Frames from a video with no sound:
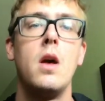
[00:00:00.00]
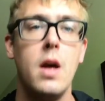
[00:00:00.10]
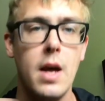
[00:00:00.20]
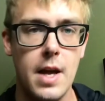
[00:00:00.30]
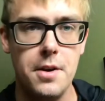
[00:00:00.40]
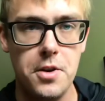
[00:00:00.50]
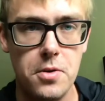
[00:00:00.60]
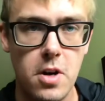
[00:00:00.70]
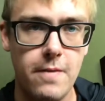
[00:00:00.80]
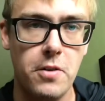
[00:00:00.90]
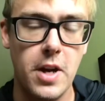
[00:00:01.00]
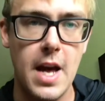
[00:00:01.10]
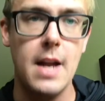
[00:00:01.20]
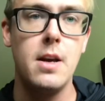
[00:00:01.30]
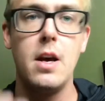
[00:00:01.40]
And do not
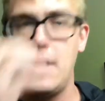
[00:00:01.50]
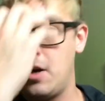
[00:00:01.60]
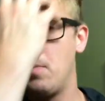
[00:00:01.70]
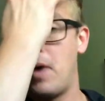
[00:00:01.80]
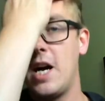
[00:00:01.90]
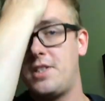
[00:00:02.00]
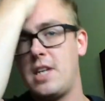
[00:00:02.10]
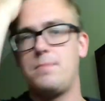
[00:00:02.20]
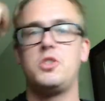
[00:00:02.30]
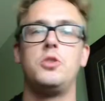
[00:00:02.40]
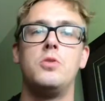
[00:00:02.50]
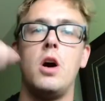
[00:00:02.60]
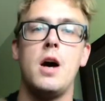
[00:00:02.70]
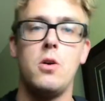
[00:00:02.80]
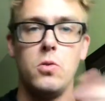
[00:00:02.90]
forget, your biceps do
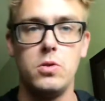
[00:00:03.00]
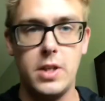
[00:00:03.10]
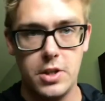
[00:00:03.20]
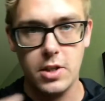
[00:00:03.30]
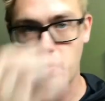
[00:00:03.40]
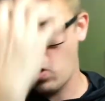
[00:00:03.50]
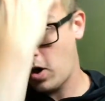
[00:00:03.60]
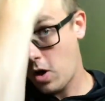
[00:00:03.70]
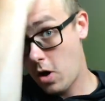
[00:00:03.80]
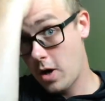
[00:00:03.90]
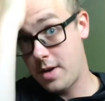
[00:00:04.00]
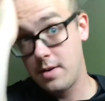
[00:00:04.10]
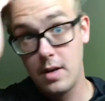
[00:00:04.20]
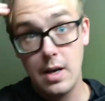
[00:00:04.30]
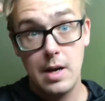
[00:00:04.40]
not only just work on
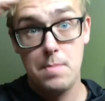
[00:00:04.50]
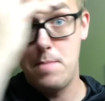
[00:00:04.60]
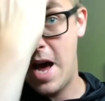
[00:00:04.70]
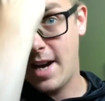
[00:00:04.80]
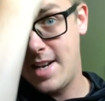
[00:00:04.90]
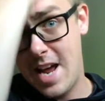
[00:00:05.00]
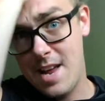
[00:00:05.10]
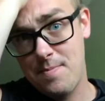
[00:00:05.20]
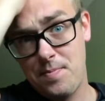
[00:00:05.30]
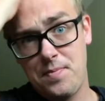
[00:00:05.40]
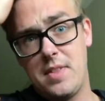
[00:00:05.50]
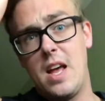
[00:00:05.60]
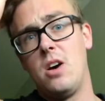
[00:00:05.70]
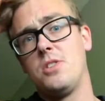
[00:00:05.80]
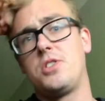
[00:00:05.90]
back day. They
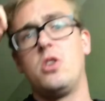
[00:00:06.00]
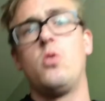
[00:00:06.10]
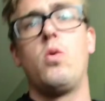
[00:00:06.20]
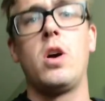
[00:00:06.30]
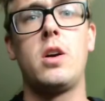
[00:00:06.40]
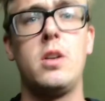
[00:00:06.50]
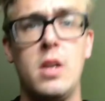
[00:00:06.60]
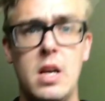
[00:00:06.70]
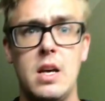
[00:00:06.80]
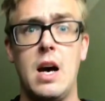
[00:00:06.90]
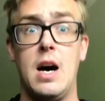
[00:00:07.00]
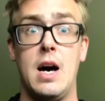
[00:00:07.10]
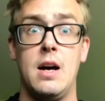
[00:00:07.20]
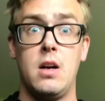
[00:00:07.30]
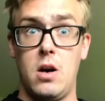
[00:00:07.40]
also work
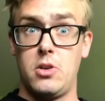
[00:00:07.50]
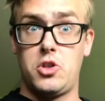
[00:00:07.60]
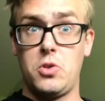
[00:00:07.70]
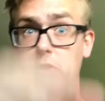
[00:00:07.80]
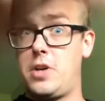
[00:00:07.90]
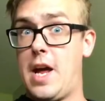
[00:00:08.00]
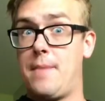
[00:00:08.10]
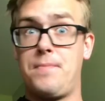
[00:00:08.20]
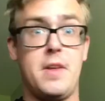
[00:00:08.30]
on shoulder day if